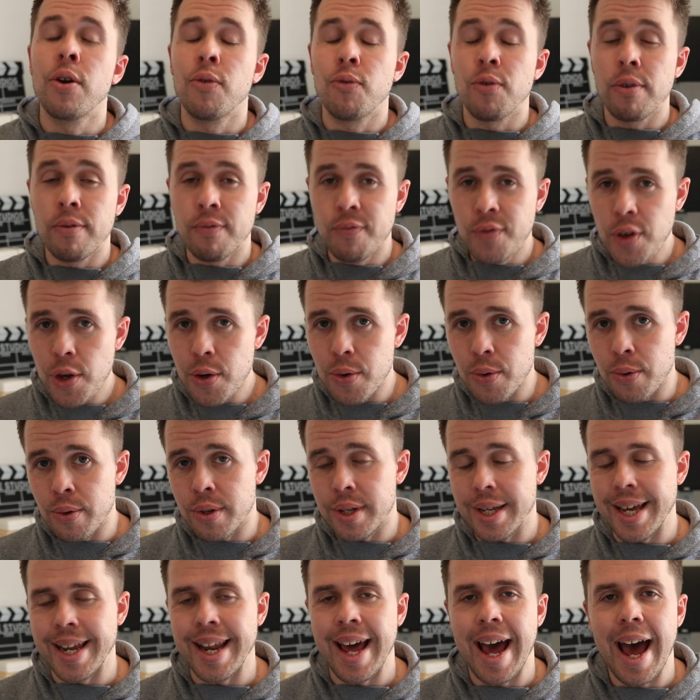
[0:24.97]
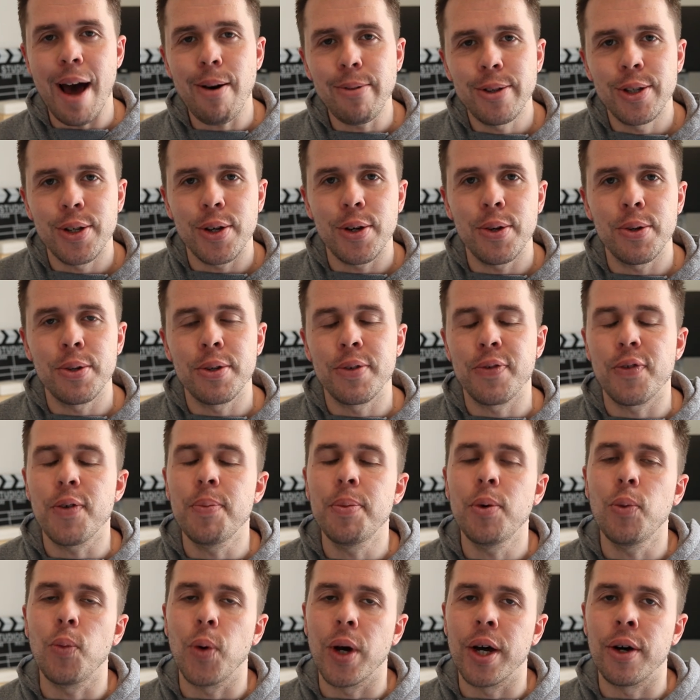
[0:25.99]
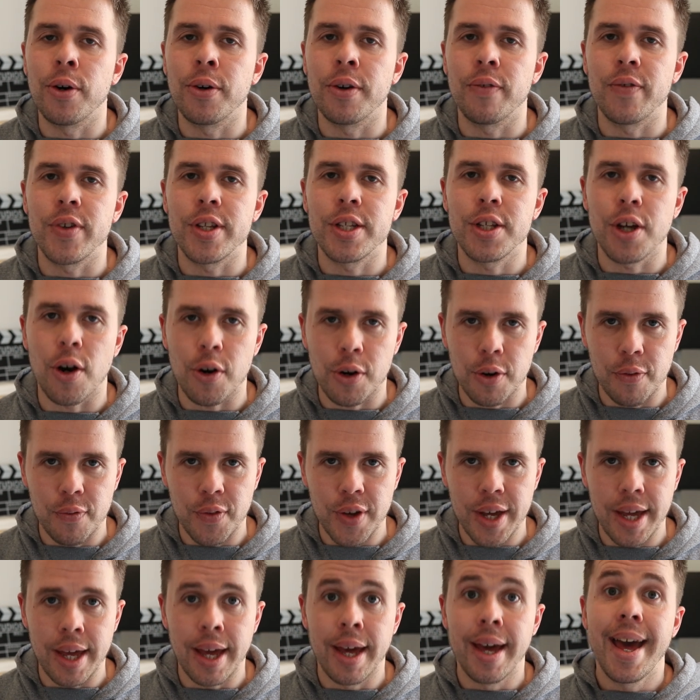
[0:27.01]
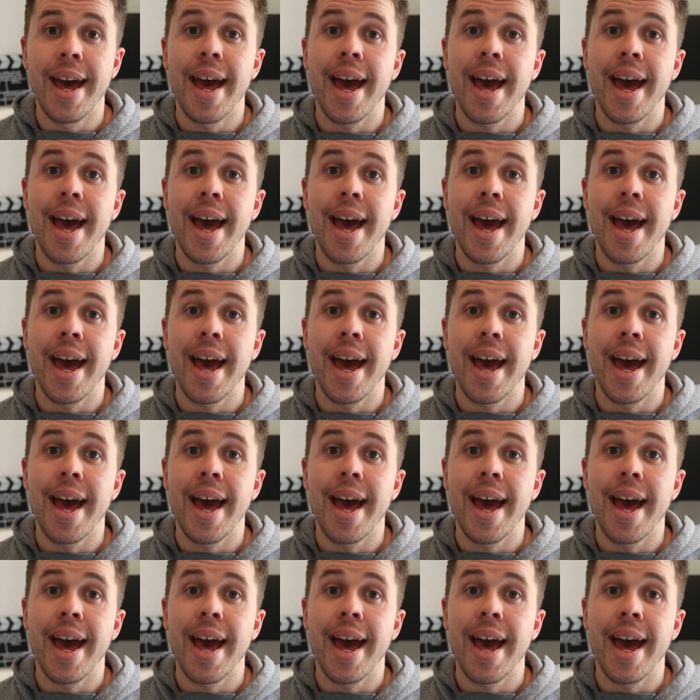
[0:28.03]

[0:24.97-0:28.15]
reviews and how-tos from the world of photography